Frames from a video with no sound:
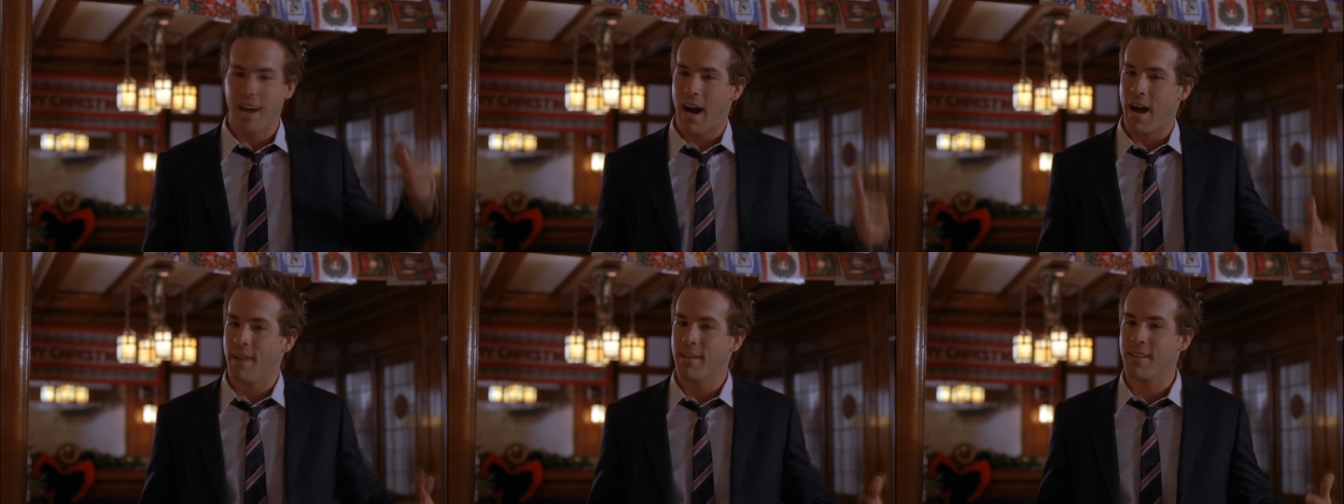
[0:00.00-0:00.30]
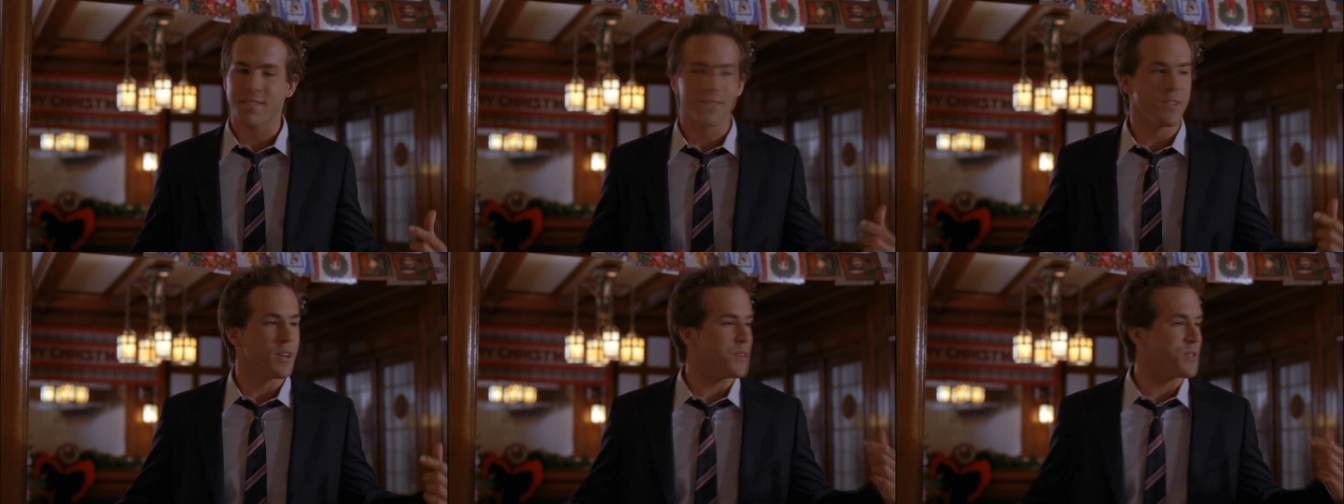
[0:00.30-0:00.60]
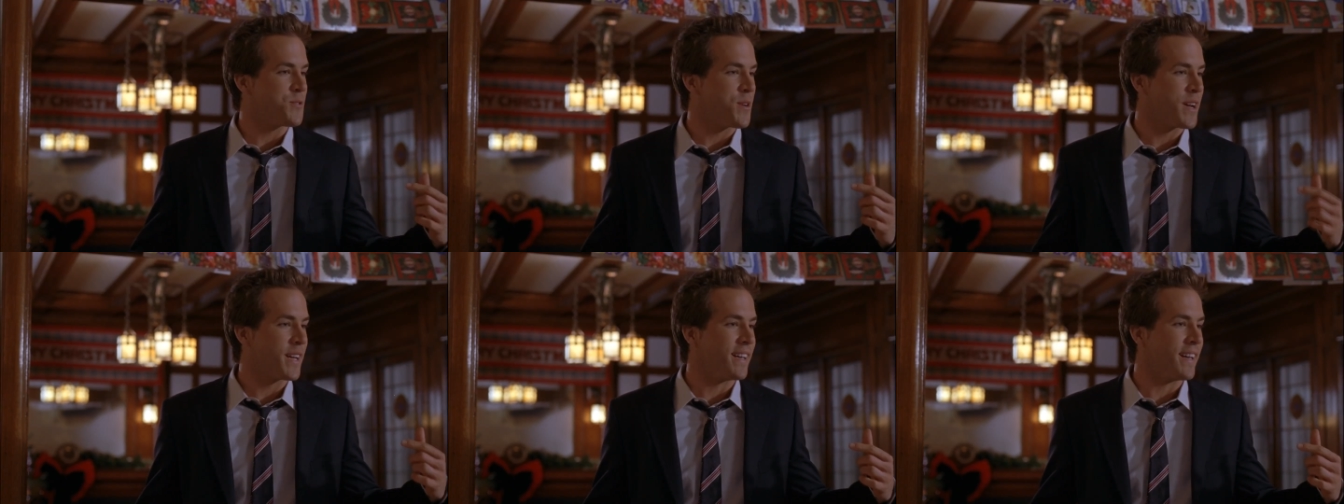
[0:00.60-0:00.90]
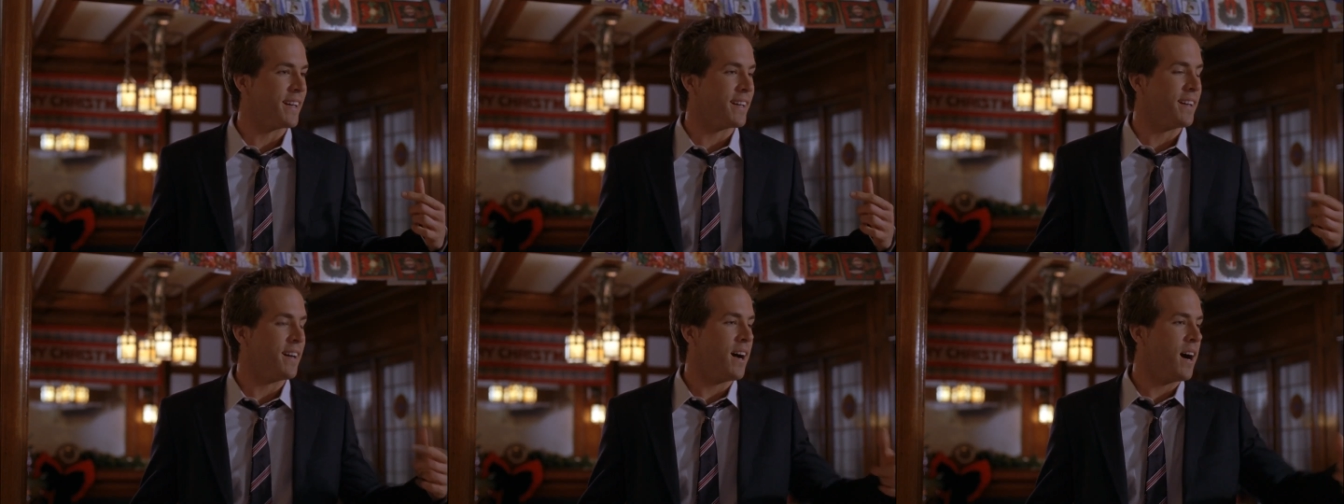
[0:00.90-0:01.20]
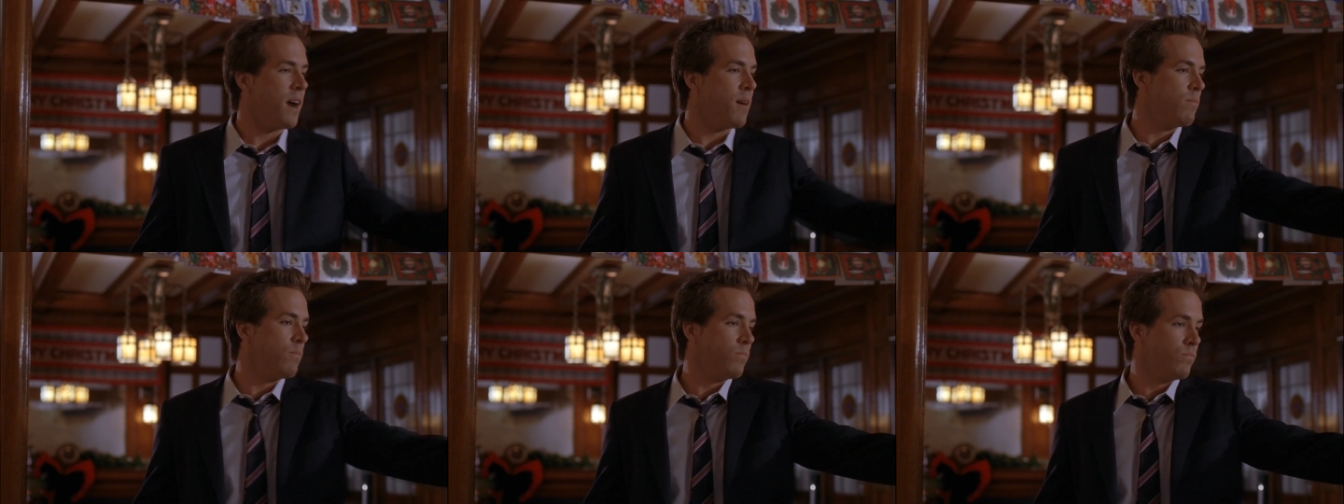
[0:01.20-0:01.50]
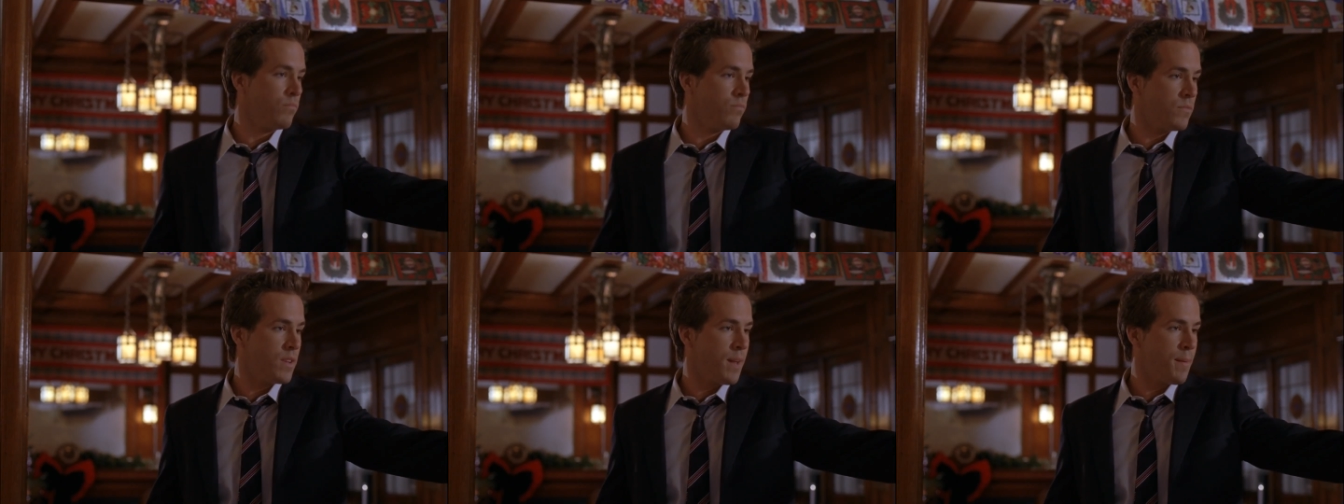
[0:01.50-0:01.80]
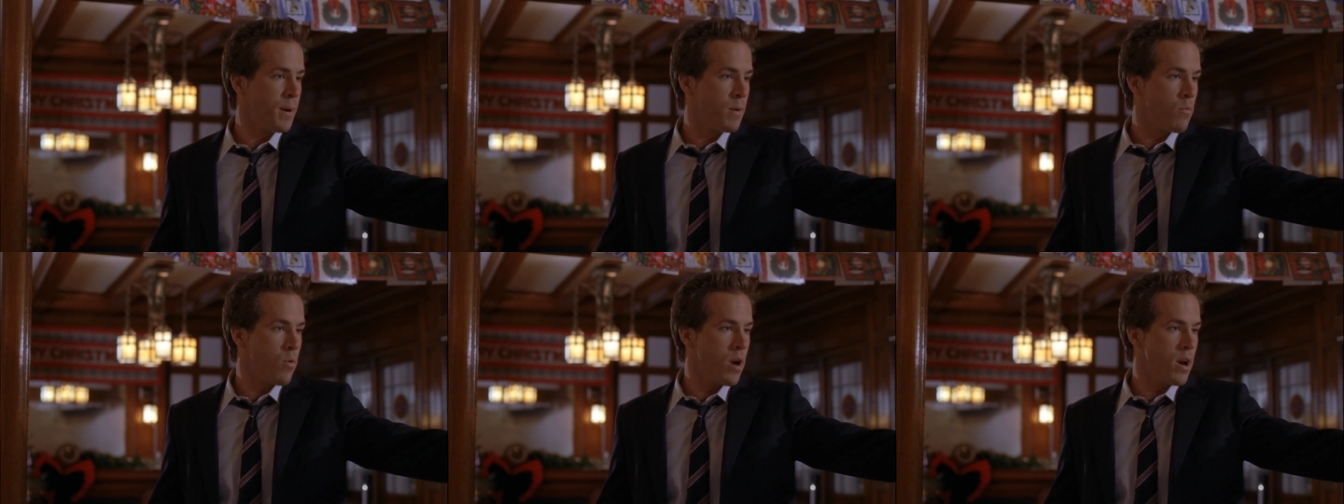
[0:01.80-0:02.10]
I'm gonna start drinking. Um, does
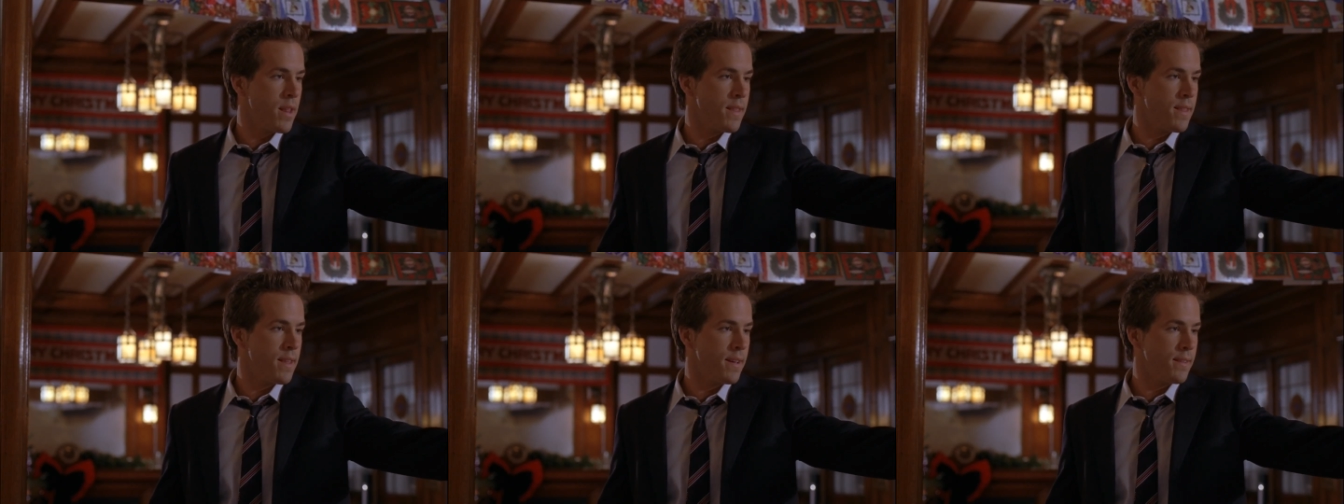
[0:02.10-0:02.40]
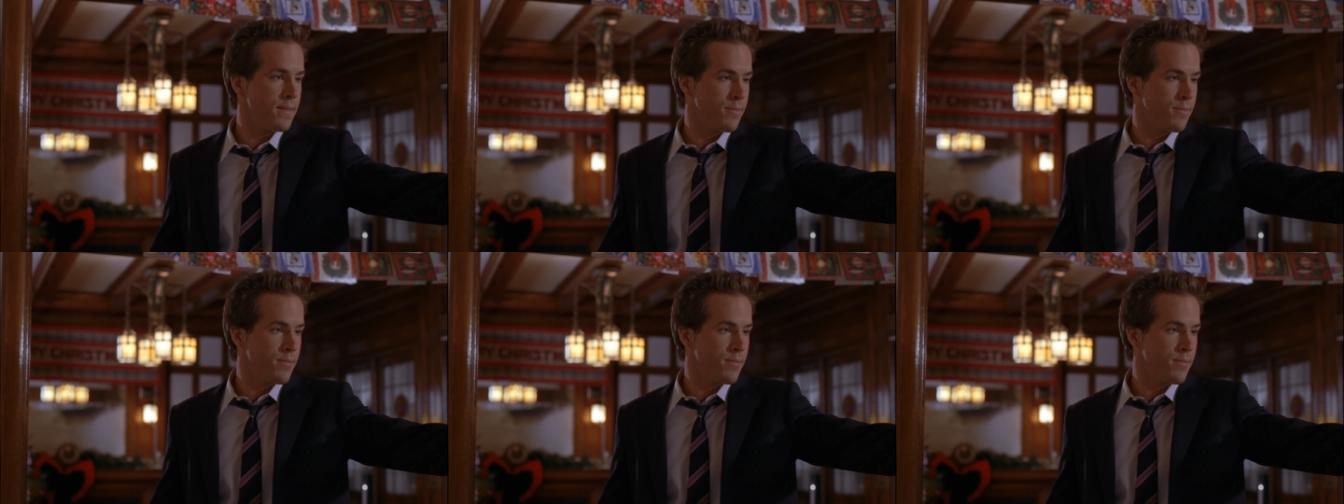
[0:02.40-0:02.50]
anybody want anything?